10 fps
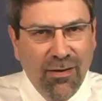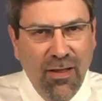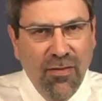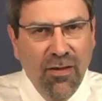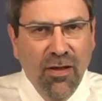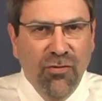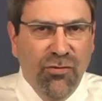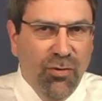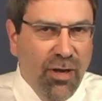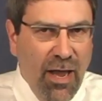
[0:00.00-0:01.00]
and the
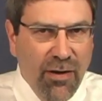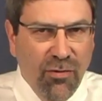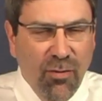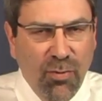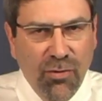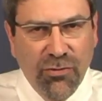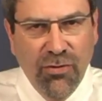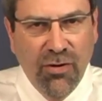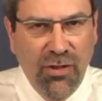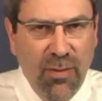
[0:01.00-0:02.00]
adjudicator, the person,
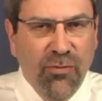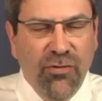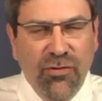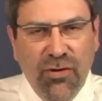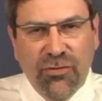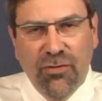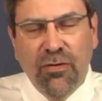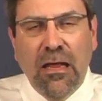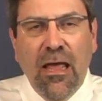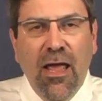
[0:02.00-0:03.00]
the claims
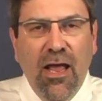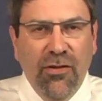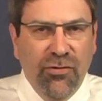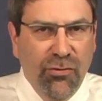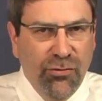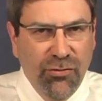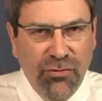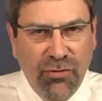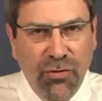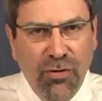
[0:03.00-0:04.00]
adjuster at Social
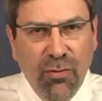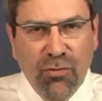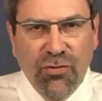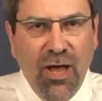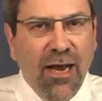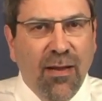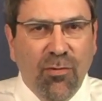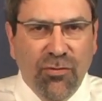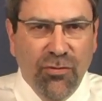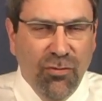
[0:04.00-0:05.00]
Security, was not
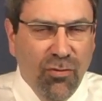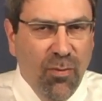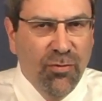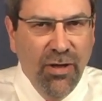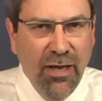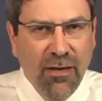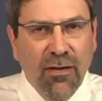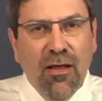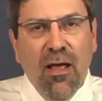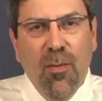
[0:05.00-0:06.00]
able to
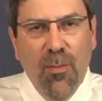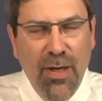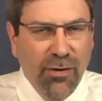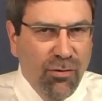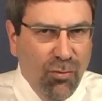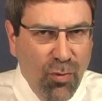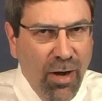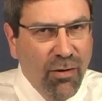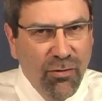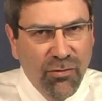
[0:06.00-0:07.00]
obtain medical
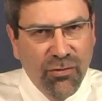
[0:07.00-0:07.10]
records.